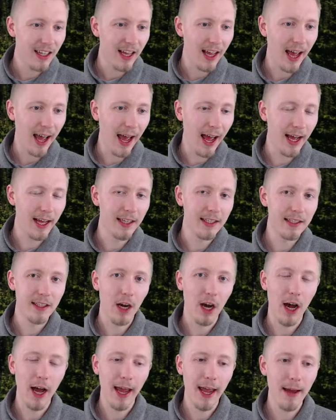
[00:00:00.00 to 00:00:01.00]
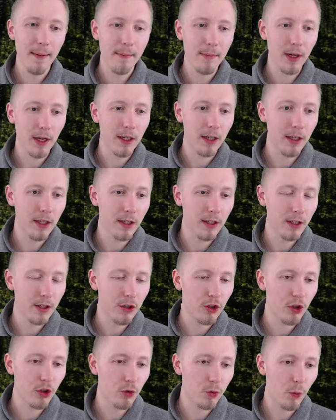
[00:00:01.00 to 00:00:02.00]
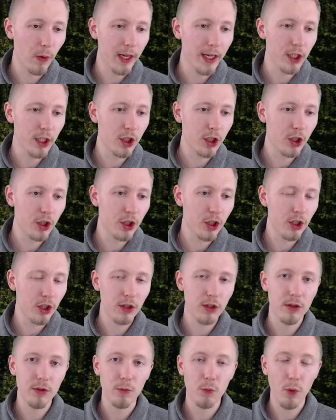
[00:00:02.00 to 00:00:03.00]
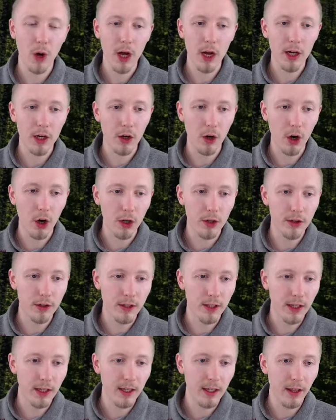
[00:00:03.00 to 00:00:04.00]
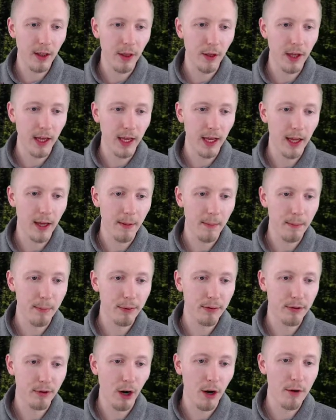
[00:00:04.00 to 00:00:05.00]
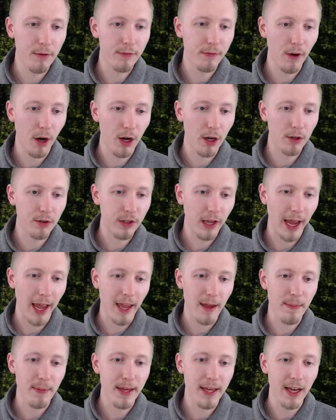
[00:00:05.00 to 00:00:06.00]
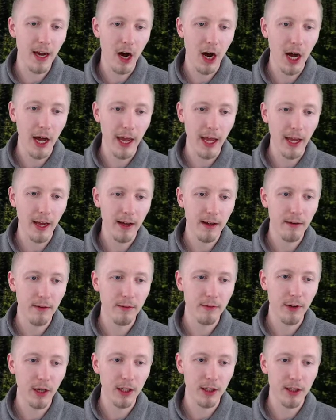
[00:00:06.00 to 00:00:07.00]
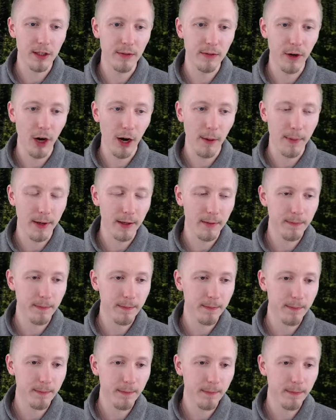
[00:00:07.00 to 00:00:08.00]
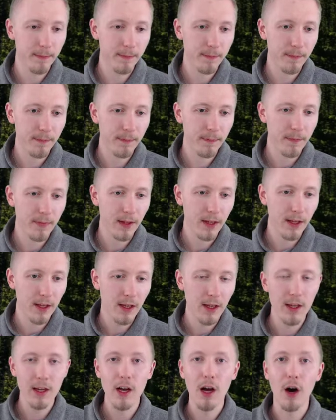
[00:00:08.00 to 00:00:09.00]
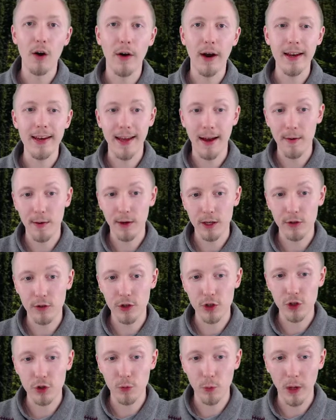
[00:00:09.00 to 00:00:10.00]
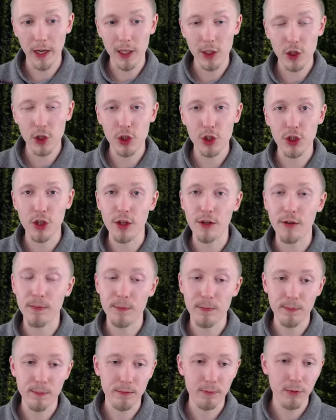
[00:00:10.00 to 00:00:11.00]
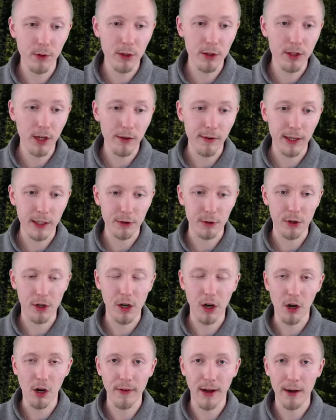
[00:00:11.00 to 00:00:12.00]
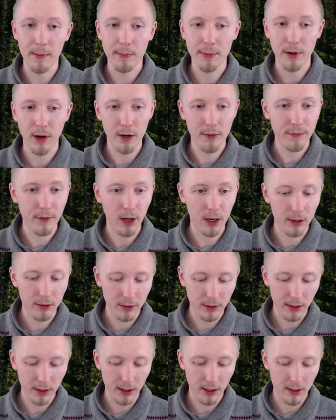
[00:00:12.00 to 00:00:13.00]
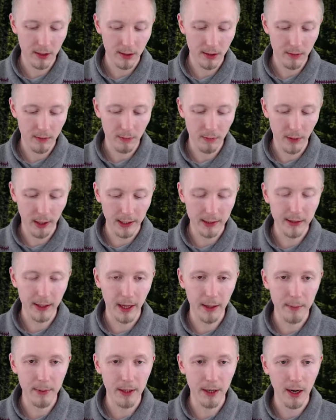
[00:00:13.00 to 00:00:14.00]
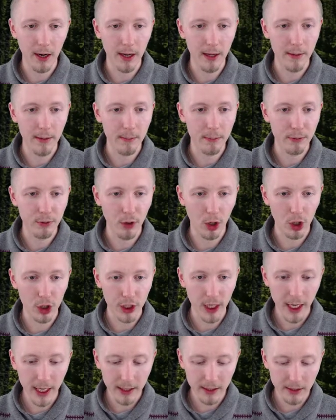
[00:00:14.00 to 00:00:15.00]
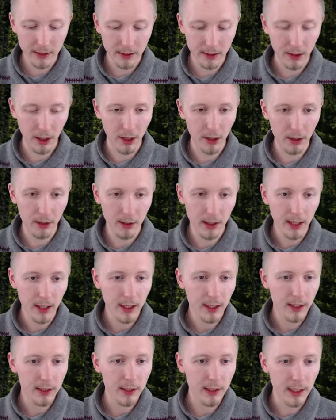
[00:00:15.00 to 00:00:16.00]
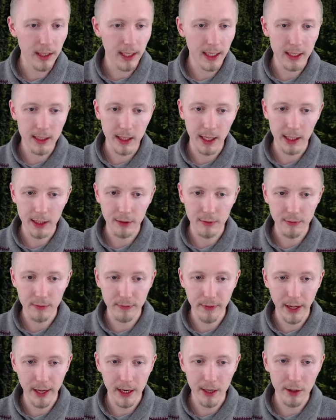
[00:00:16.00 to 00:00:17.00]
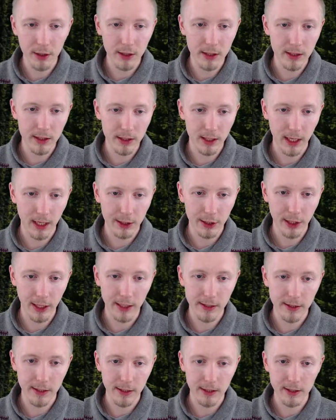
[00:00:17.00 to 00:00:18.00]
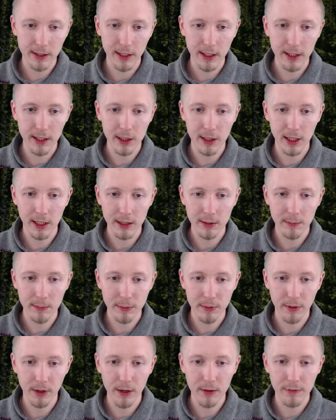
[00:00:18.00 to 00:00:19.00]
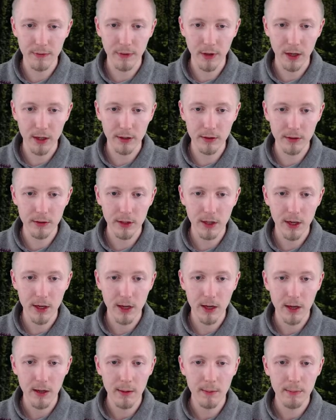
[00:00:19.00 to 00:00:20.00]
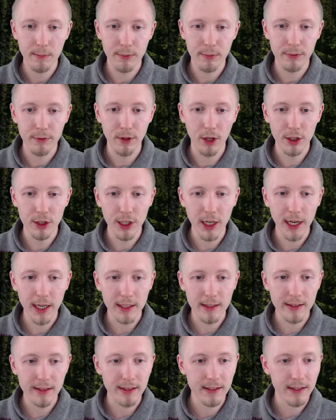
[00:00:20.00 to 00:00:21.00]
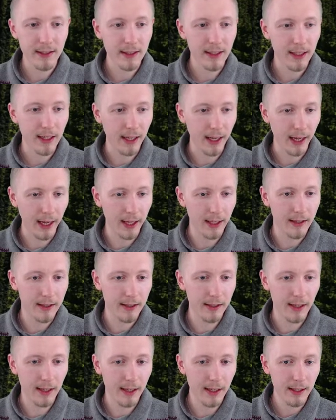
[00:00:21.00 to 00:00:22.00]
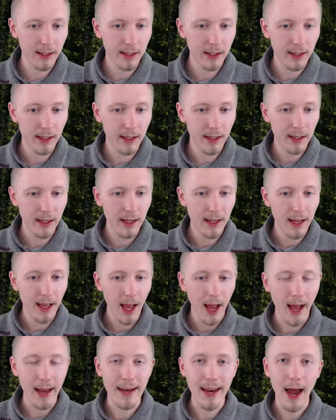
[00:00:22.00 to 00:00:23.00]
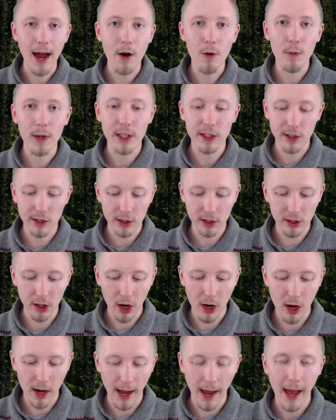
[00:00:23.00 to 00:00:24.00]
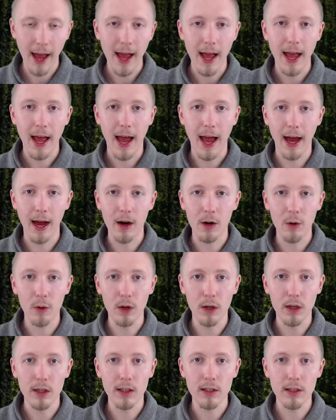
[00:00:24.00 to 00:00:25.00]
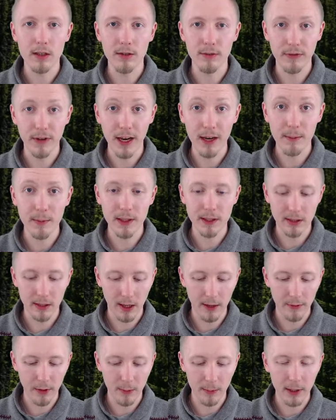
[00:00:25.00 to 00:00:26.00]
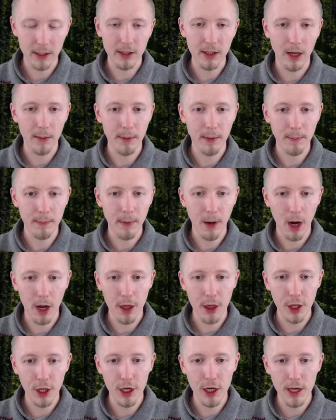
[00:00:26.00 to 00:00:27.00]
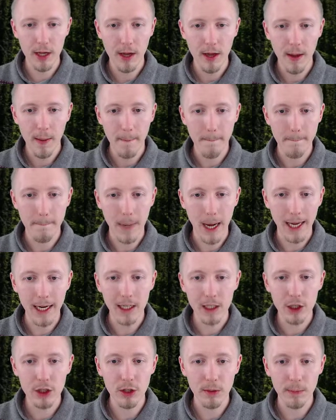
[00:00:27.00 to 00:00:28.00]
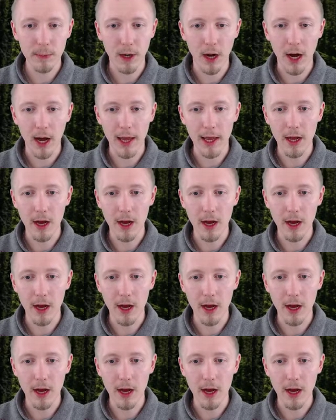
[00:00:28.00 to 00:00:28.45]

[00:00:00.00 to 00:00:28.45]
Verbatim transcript: and I am going to switch work on the profiles API virtual environment. All right, now I can switch to the root directory of our profiles REST API project. So cd slash vagrant slash src slash profiles project, hit enter. And now we can start our development server by typing python manage.py